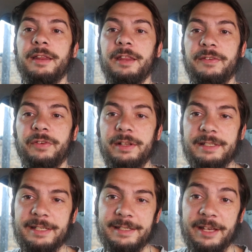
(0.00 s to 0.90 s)
The
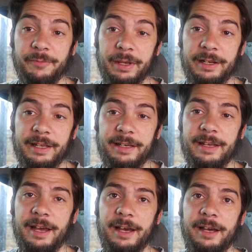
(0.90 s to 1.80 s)
front seats have been cleaned
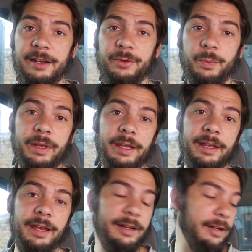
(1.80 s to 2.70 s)
and
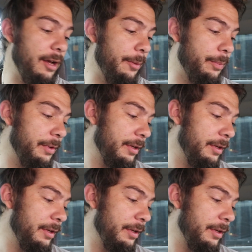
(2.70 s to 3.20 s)
we ended up